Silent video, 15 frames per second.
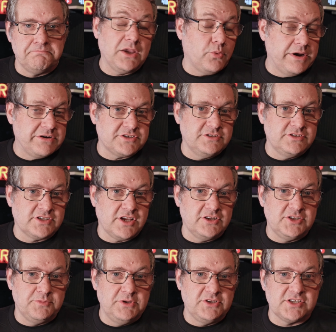Big question is
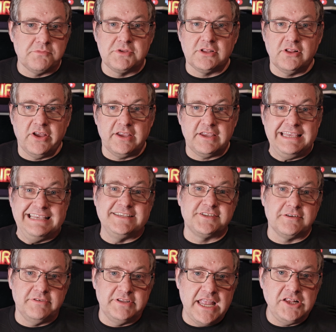going to be something like,
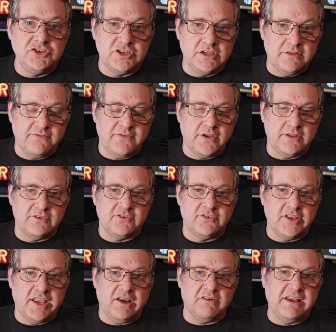is there an engine fund?
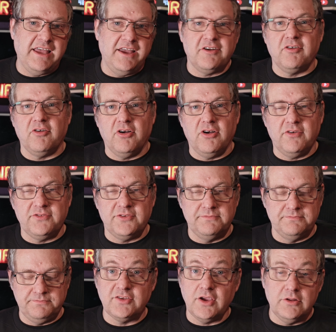Now, aircraft
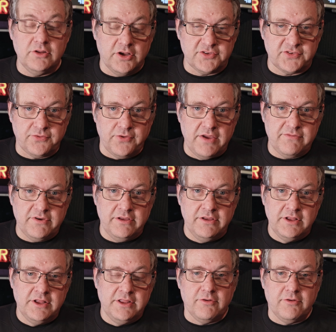don't last forever.